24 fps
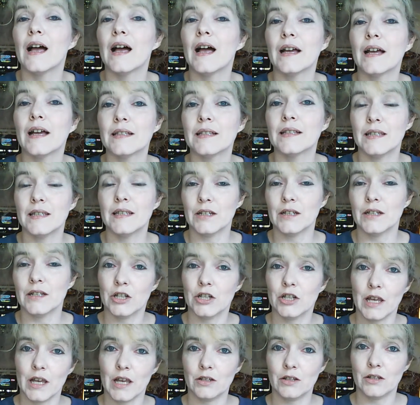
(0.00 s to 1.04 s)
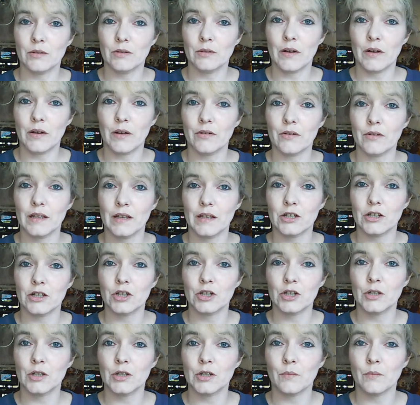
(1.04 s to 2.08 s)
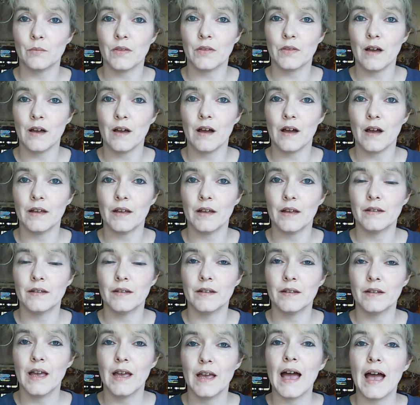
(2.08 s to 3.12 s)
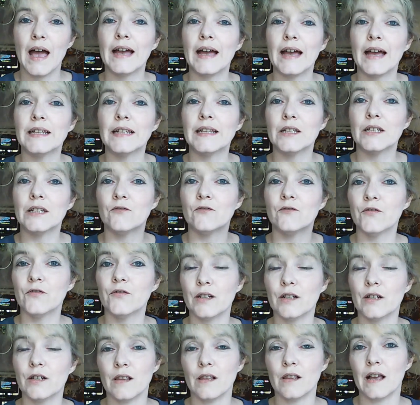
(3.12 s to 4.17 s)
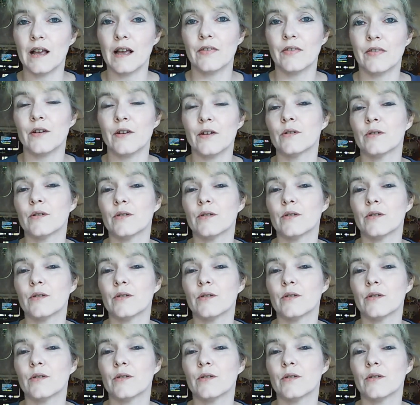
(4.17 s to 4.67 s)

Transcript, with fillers: I could see a change in my relationship with God. I didn't feel like there